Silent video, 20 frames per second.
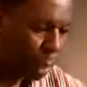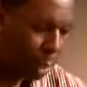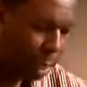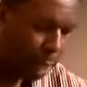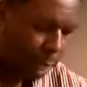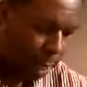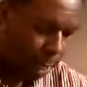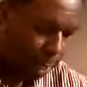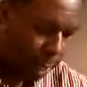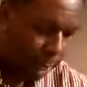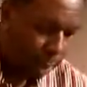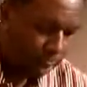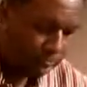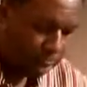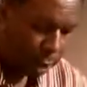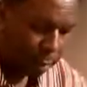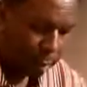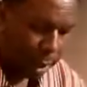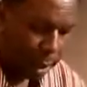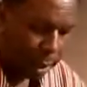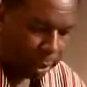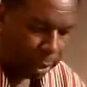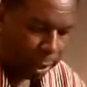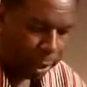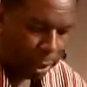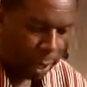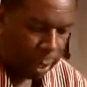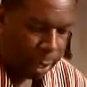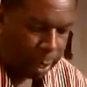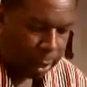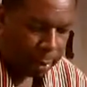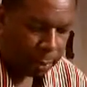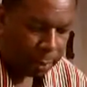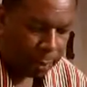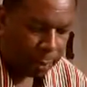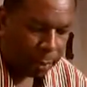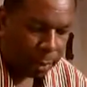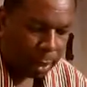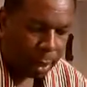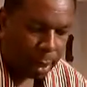Now this has been sitting
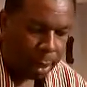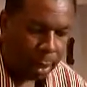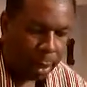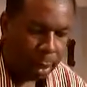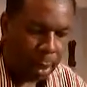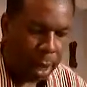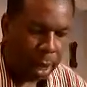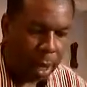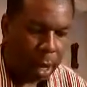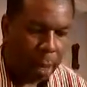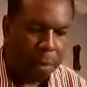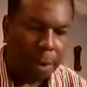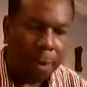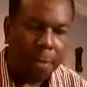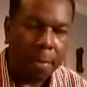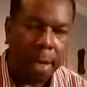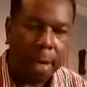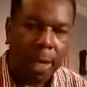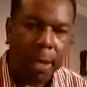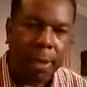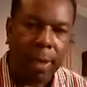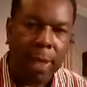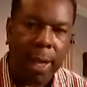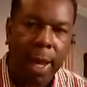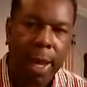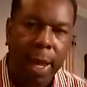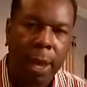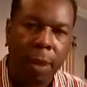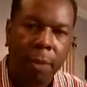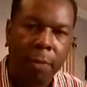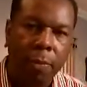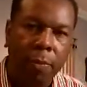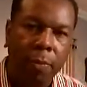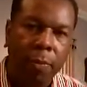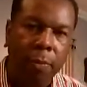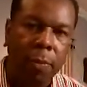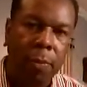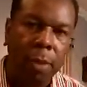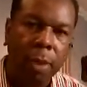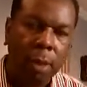a couple of minutes now,
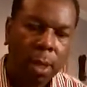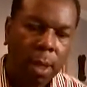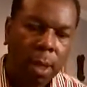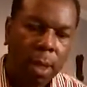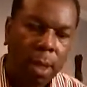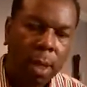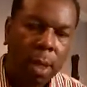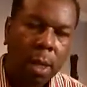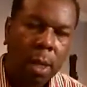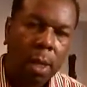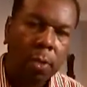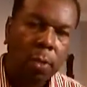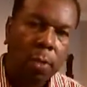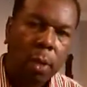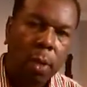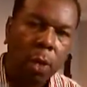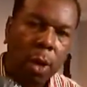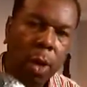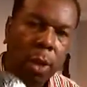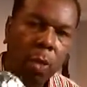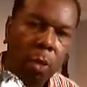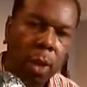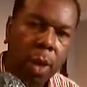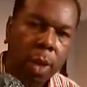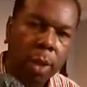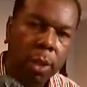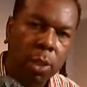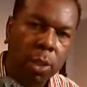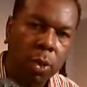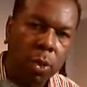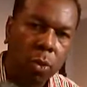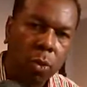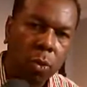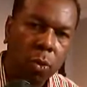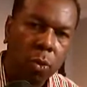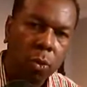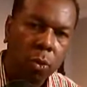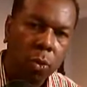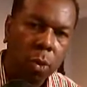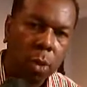so we're going
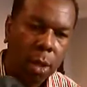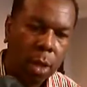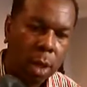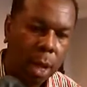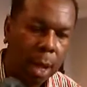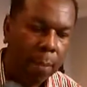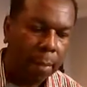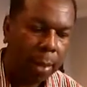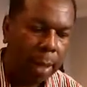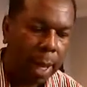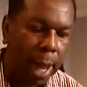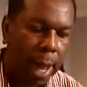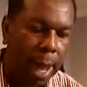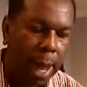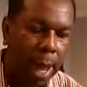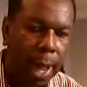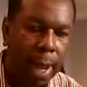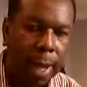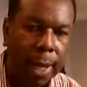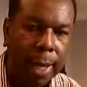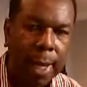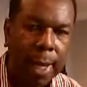to apply